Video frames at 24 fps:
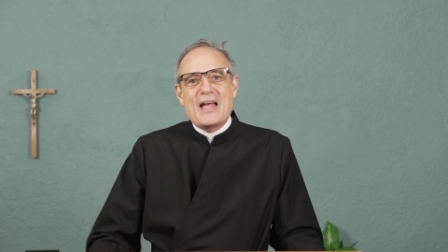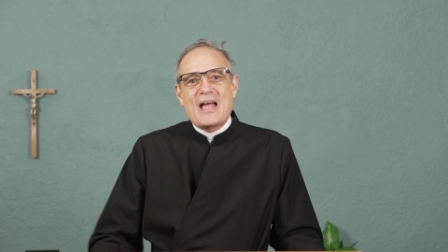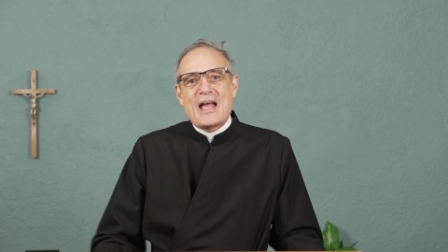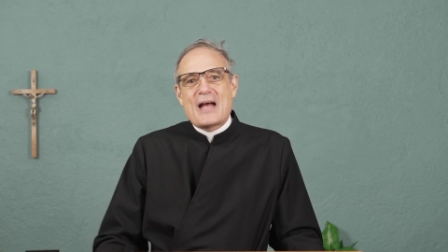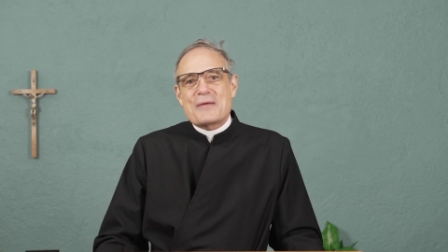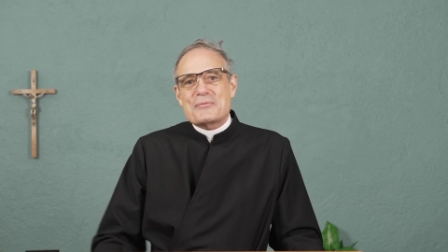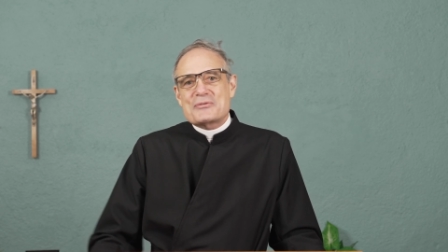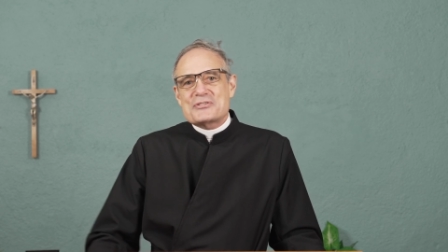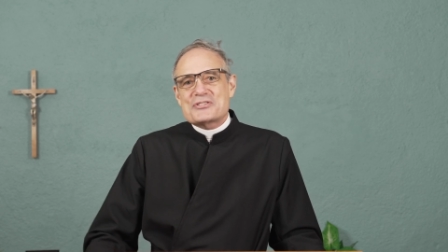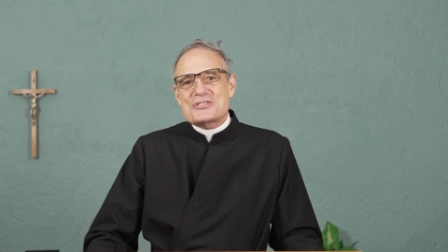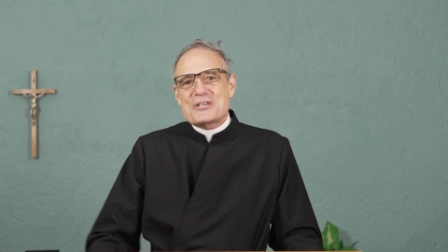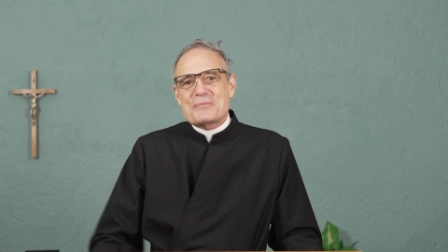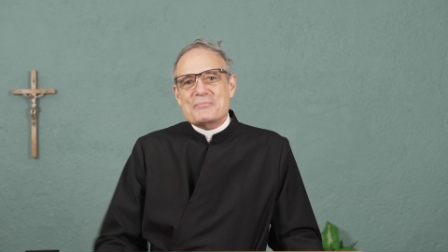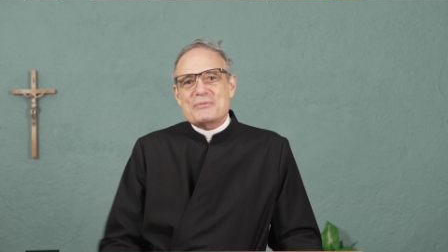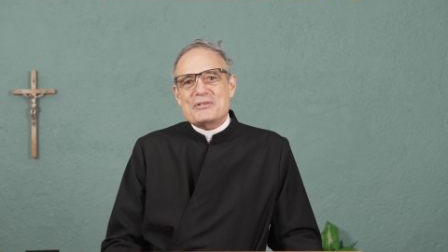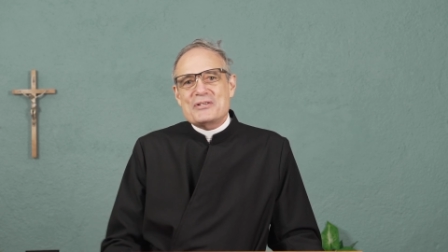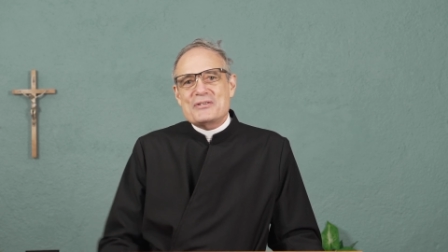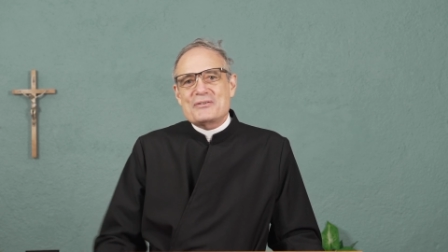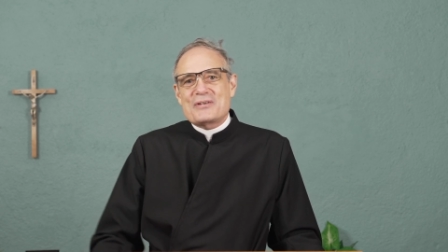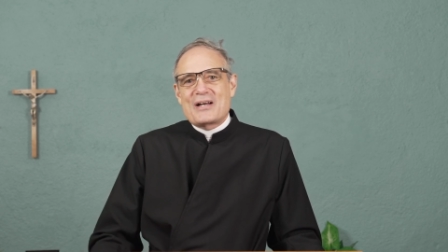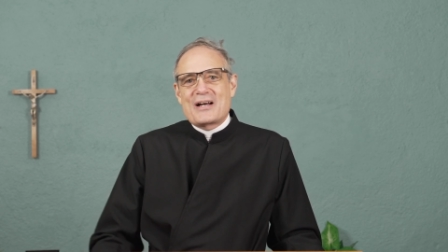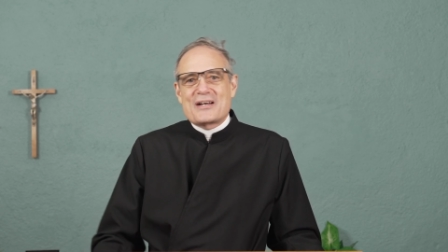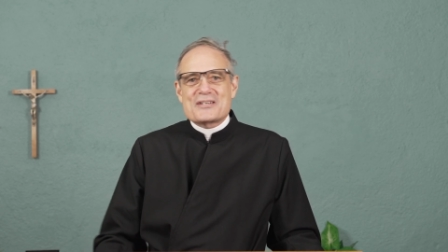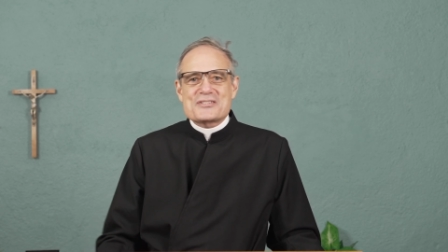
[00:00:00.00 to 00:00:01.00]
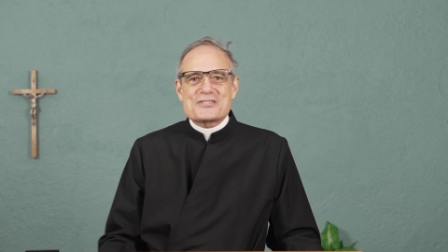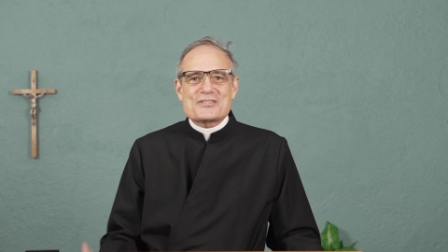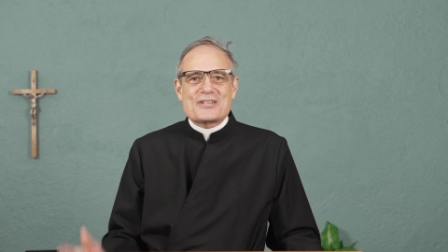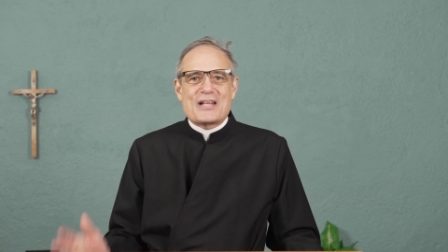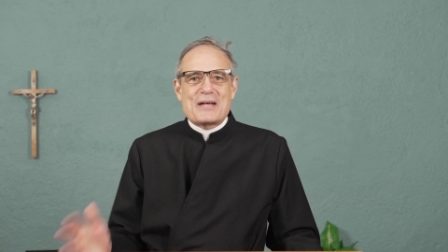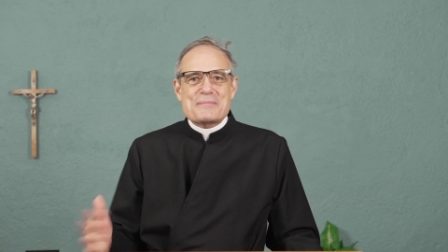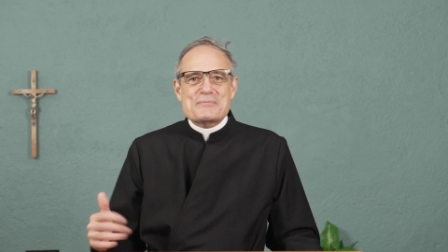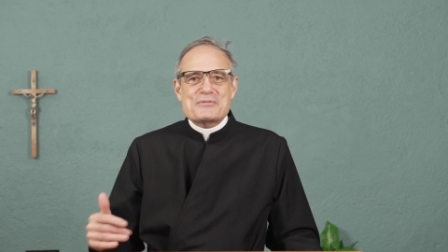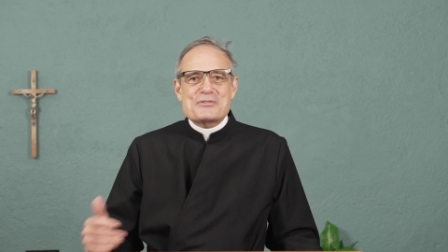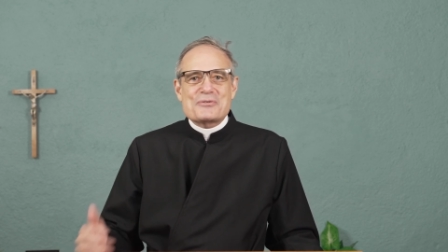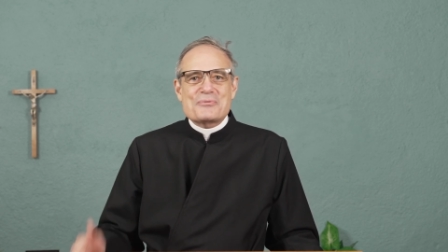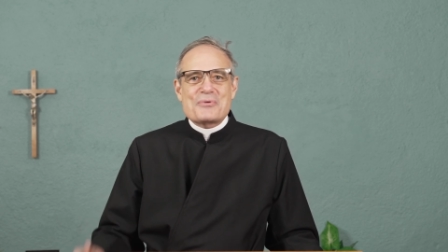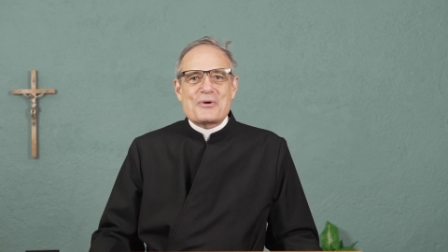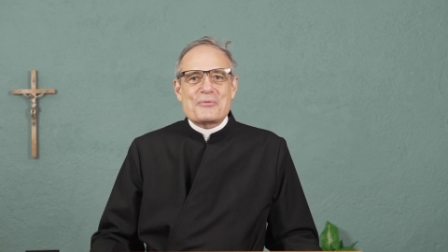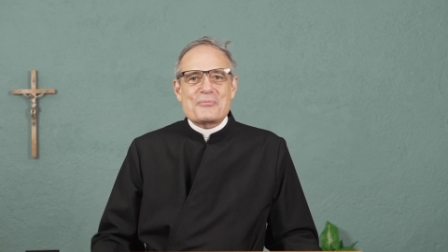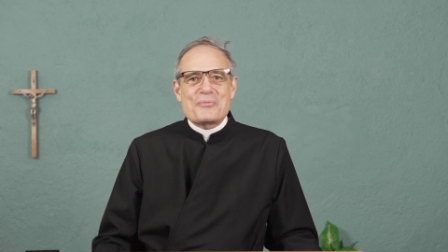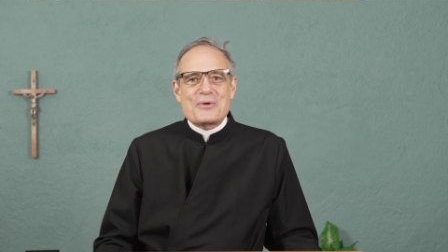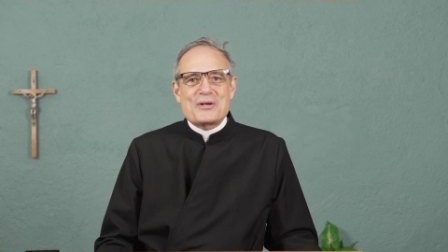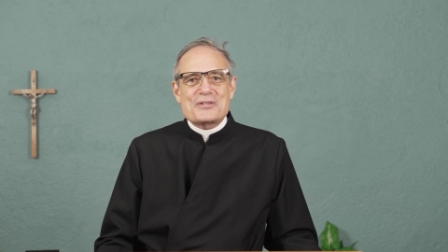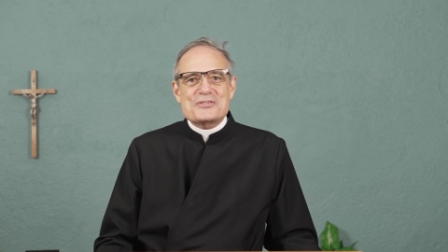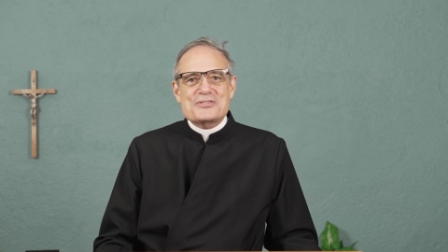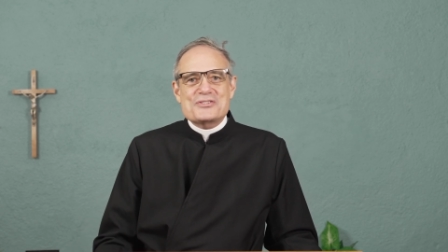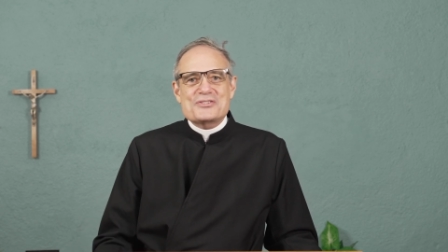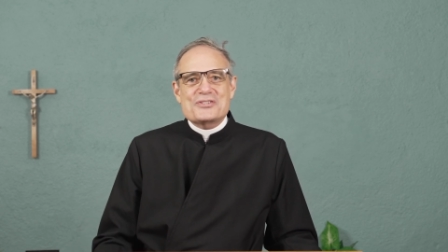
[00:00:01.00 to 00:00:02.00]
And when somebody uh, slaps you on
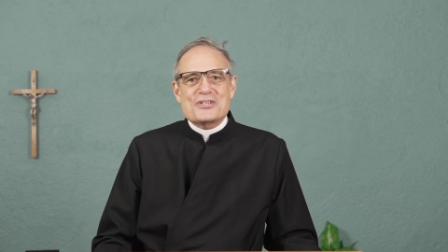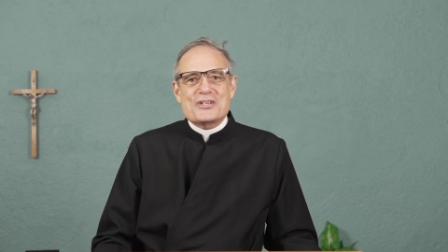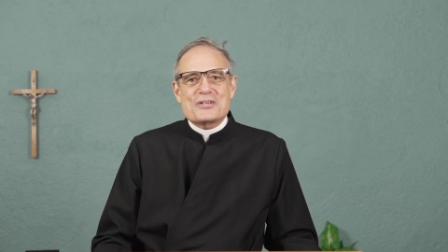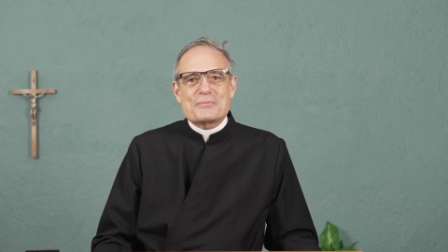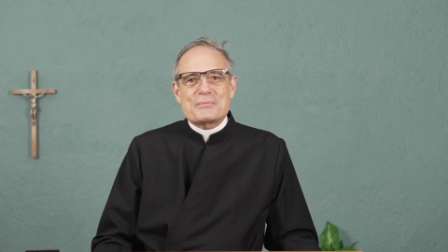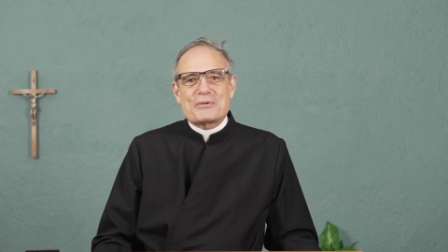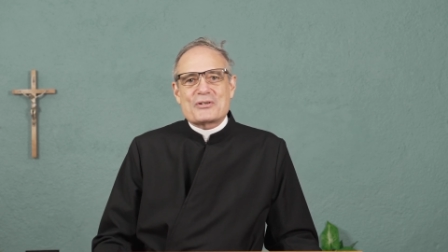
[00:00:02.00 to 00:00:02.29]
one cheek